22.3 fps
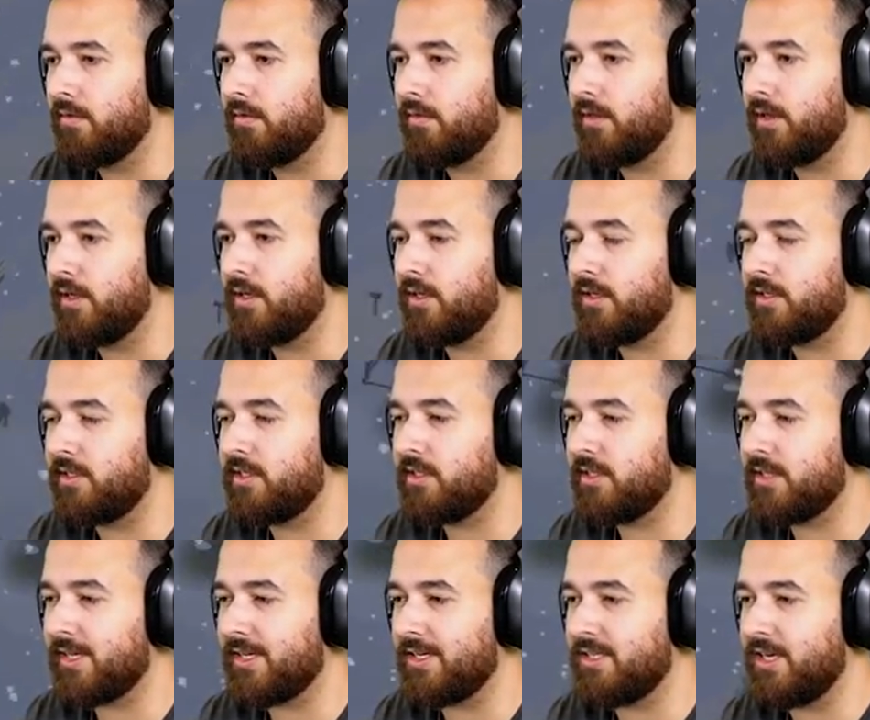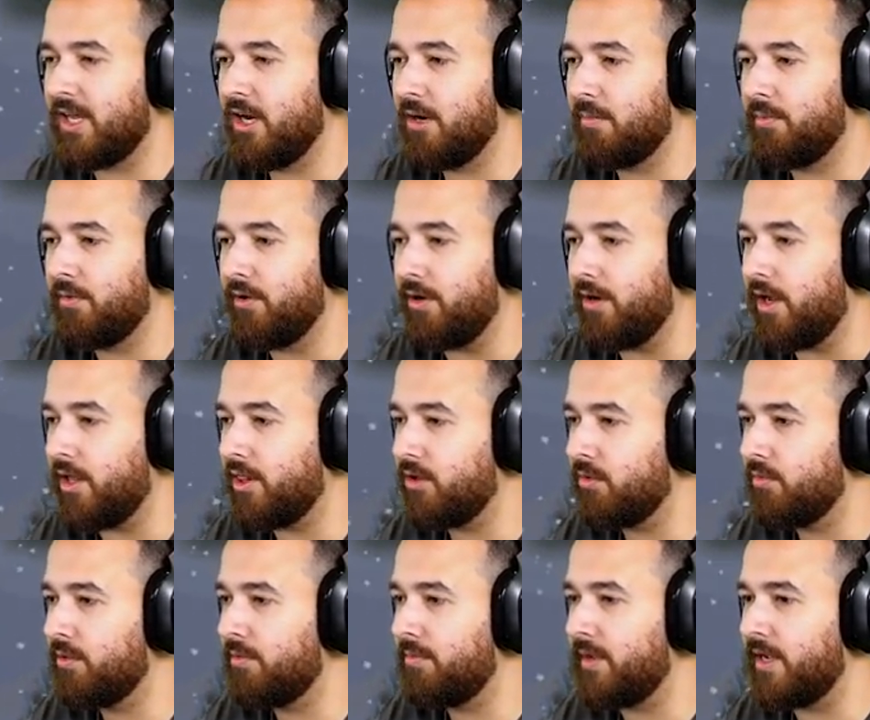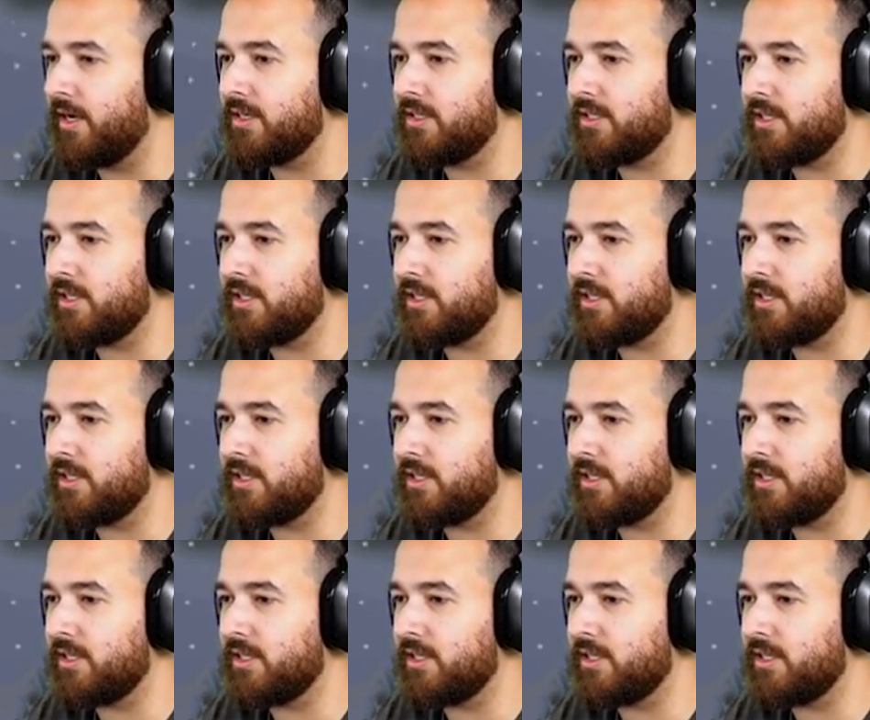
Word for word: It's just like a teleporter. I thought we'd be able to